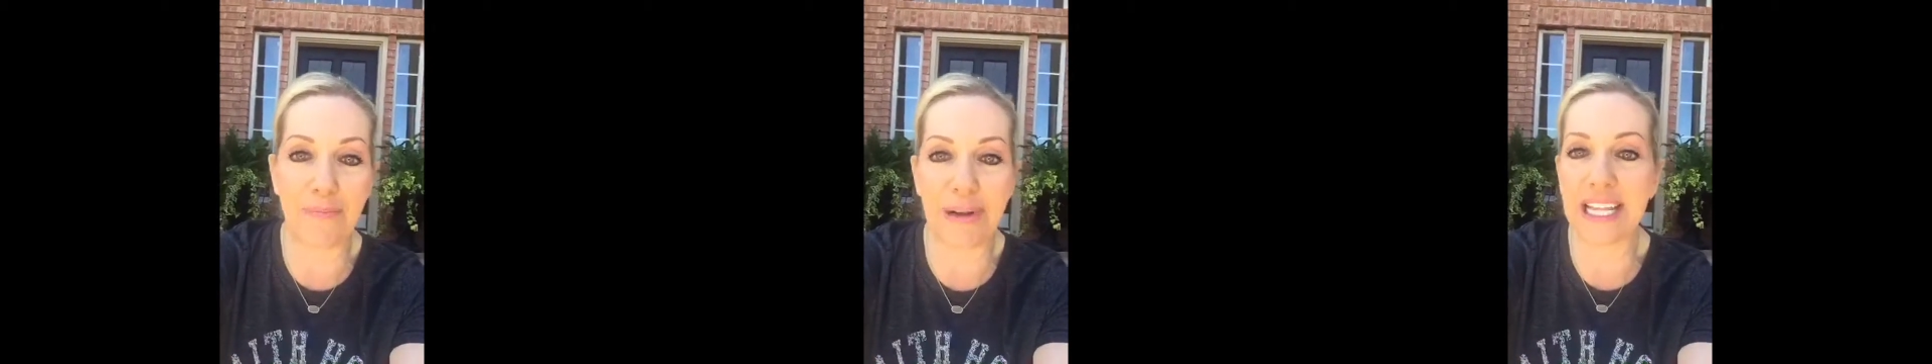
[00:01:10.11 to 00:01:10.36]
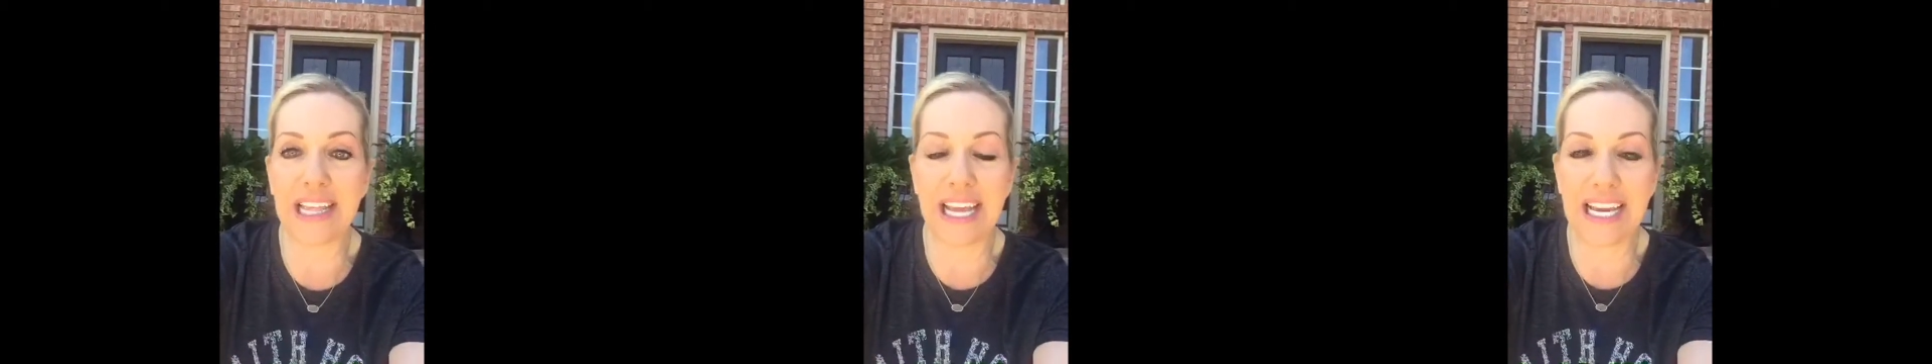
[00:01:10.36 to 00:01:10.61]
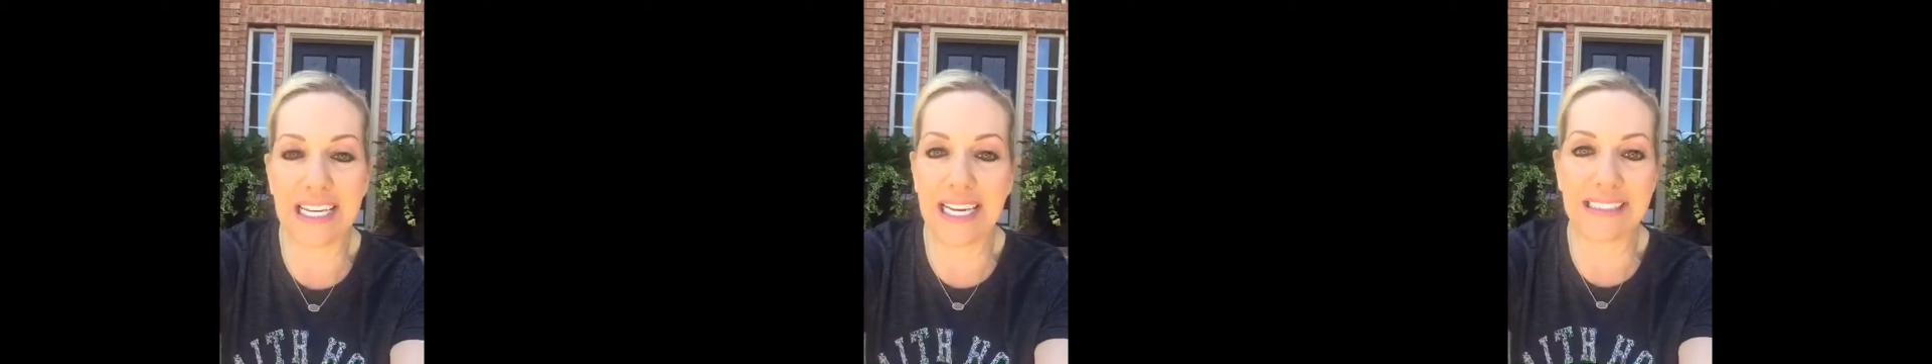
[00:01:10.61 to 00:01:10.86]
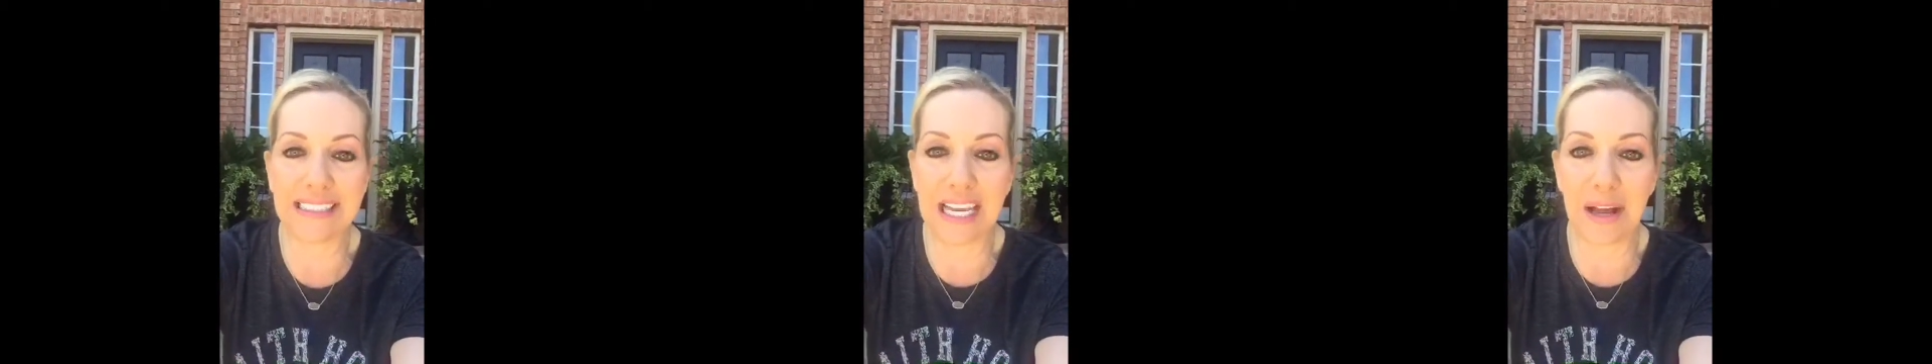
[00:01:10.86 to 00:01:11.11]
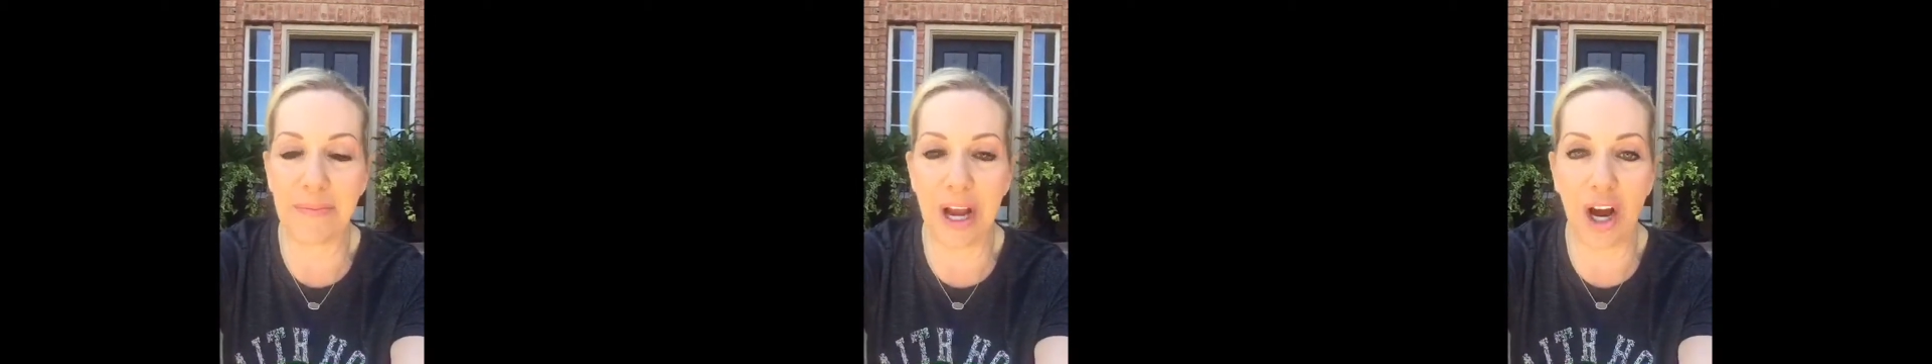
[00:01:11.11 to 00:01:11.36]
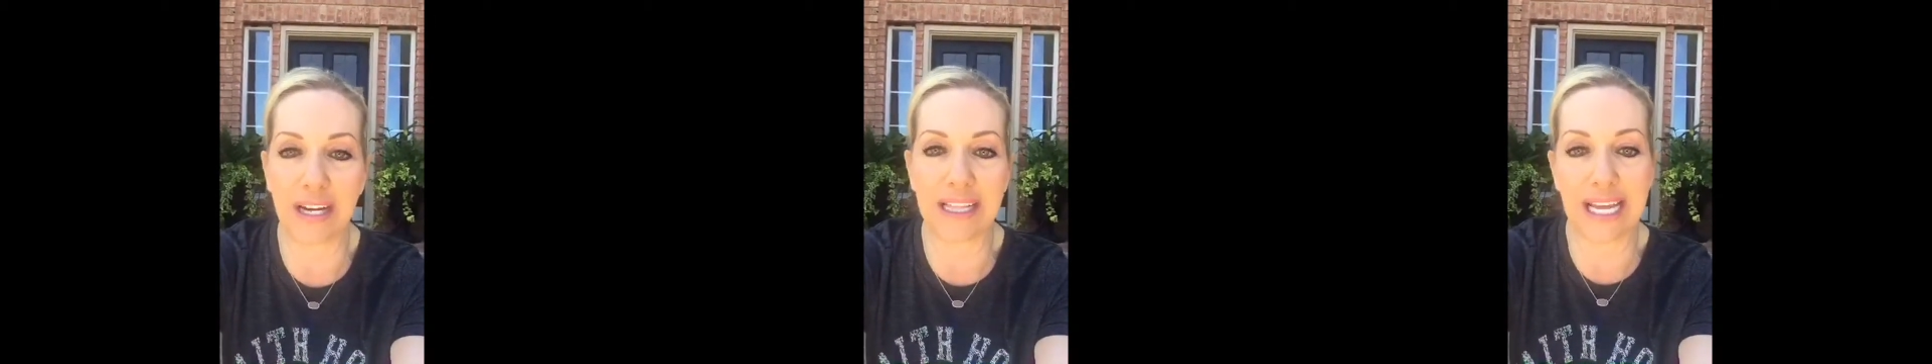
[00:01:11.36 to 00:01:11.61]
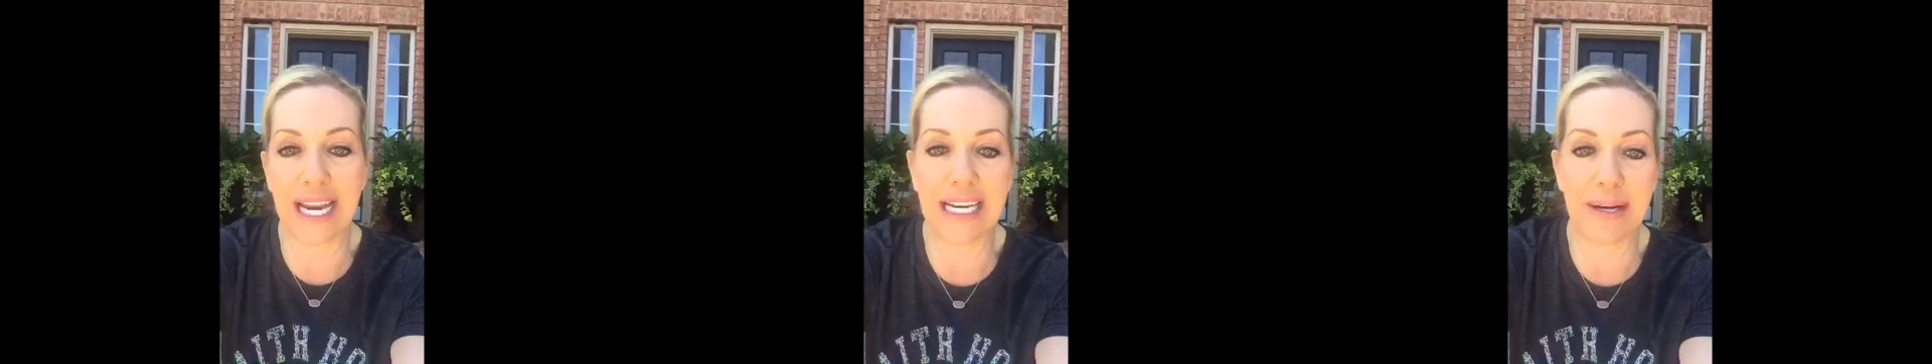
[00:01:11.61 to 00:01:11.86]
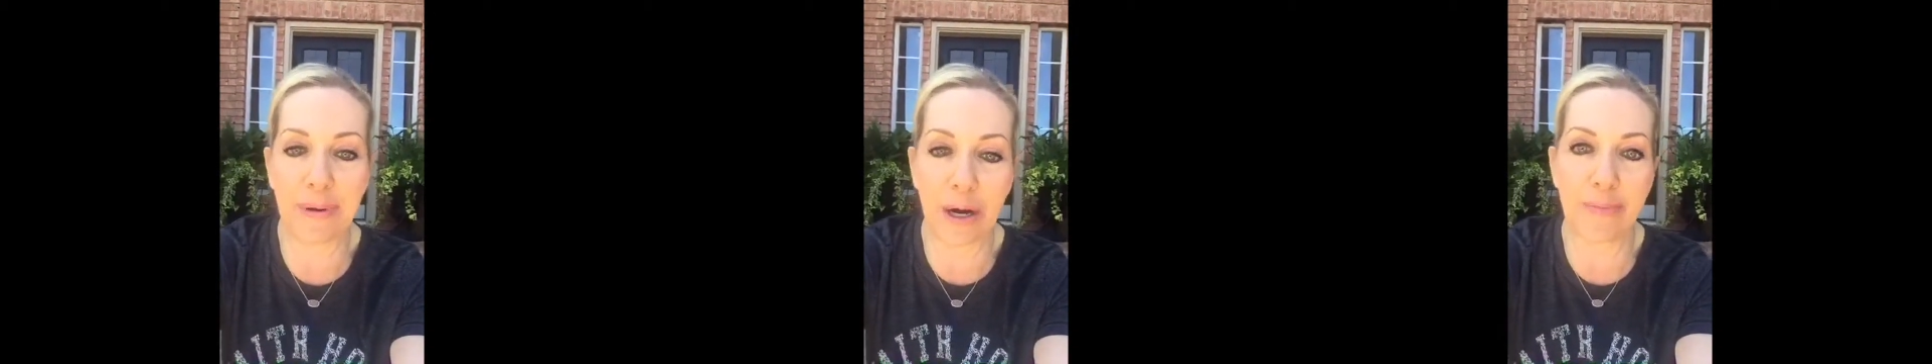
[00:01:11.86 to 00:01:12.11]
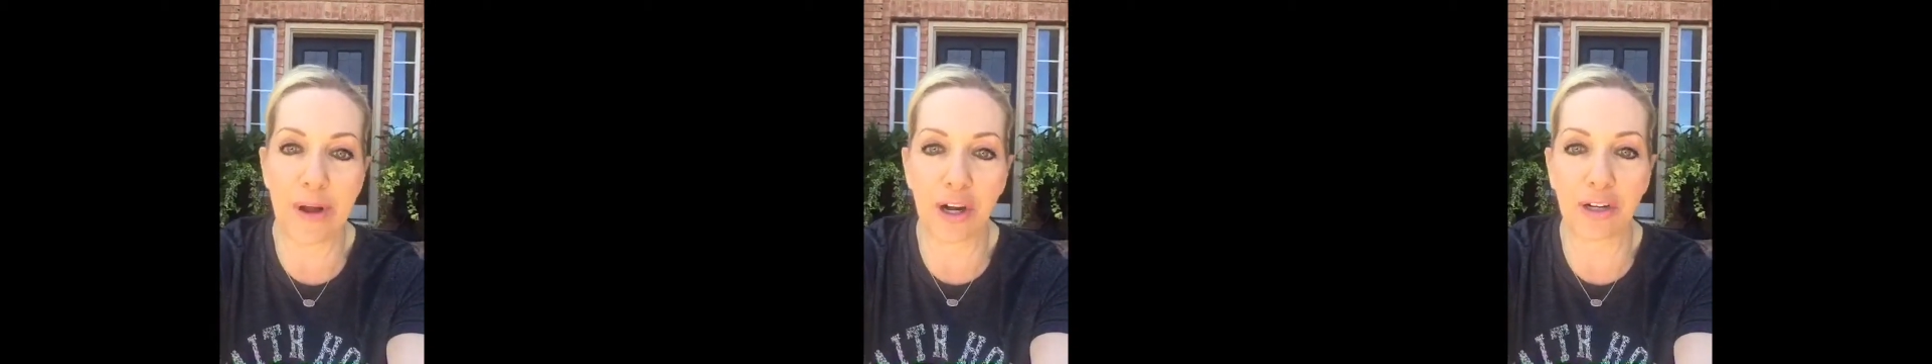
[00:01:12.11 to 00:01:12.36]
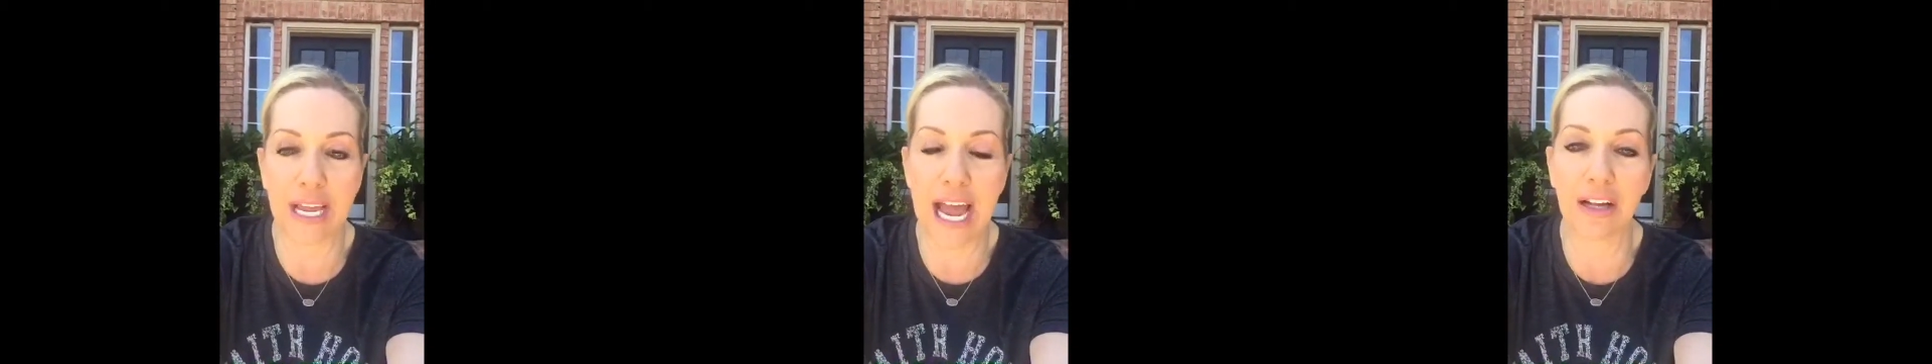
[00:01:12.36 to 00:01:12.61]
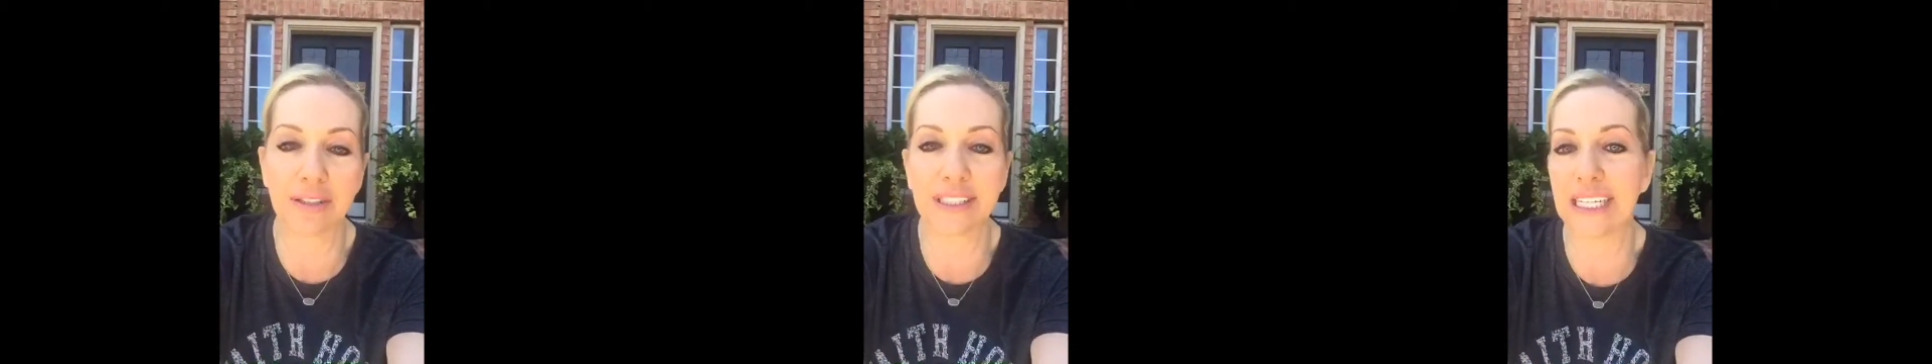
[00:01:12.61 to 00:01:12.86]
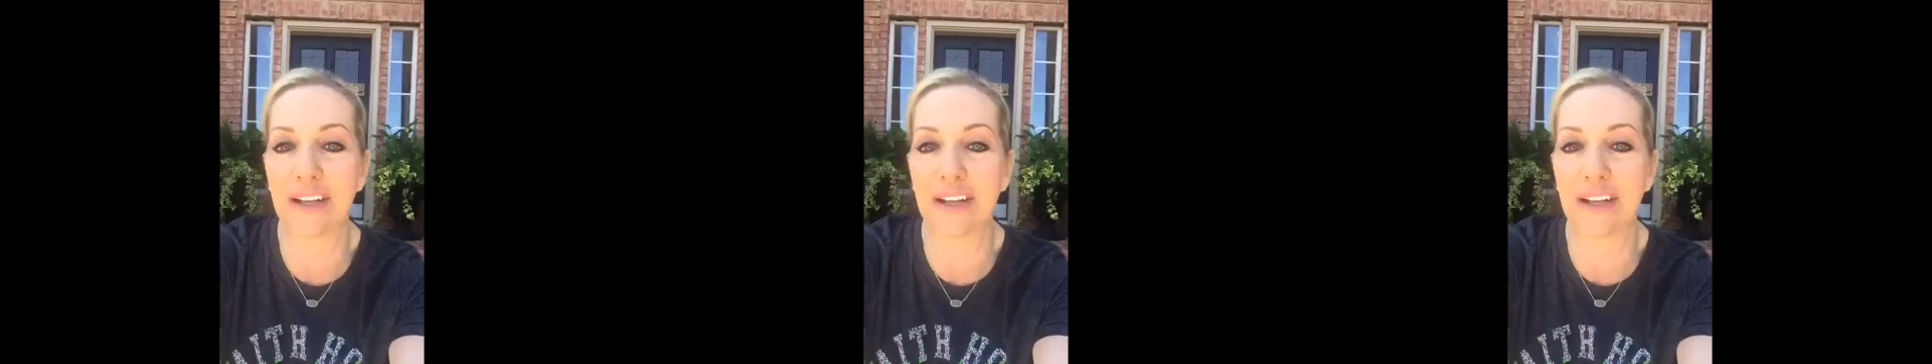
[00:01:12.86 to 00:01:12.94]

but that he needs to get married, and they need premarital counseling.